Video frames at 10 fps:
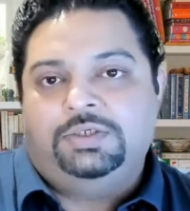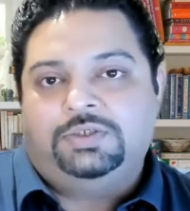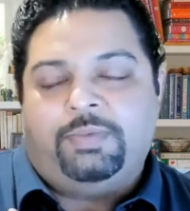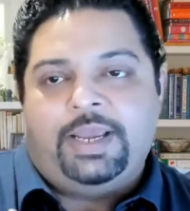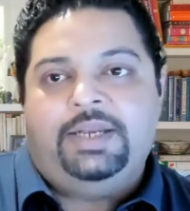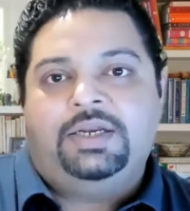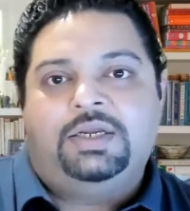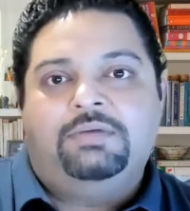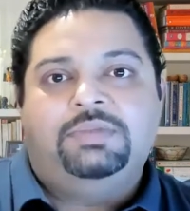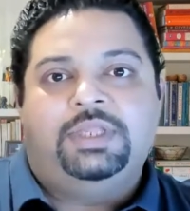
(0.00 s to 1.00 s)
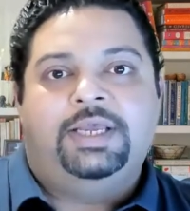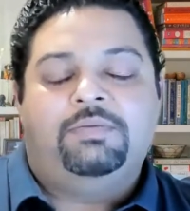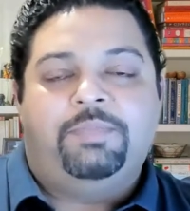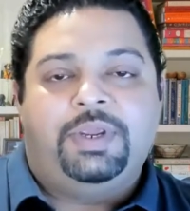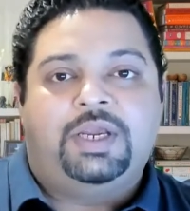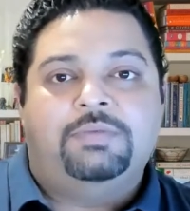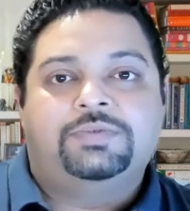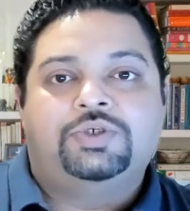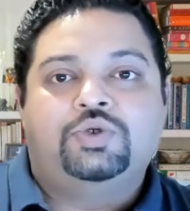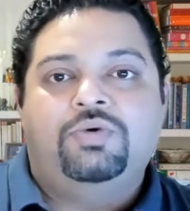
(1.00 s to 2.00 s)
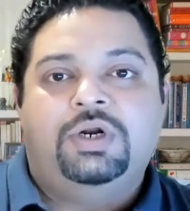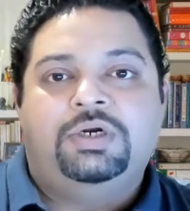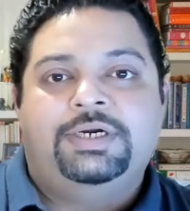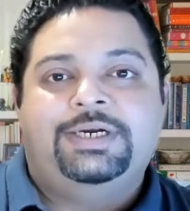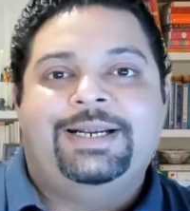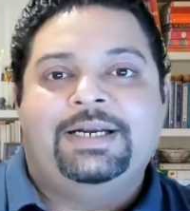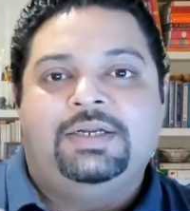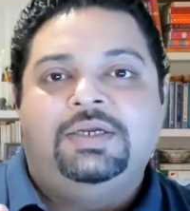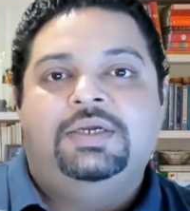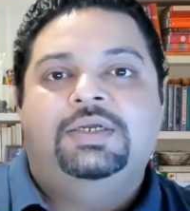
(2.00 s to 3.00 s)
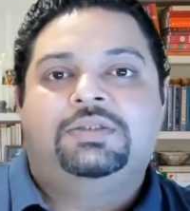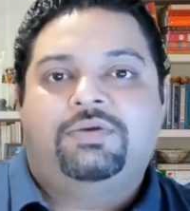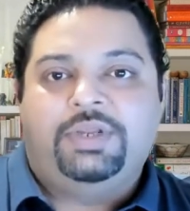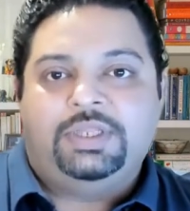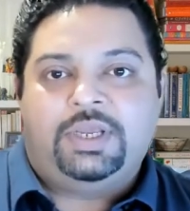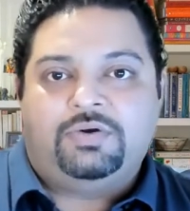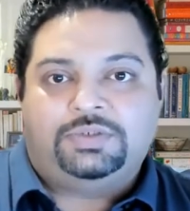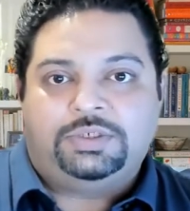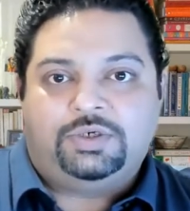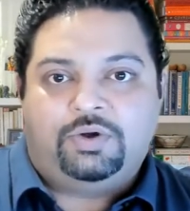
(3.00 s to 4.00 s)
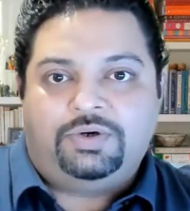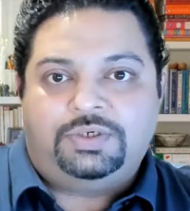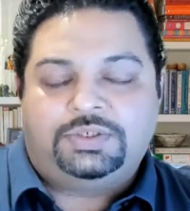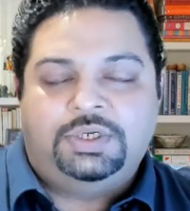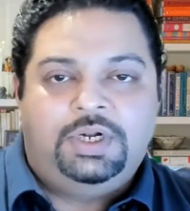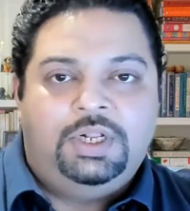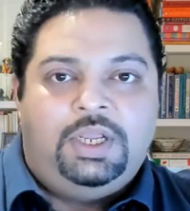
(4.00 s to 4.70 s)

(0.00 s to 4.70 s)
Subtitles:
So my income then becomes $203,000.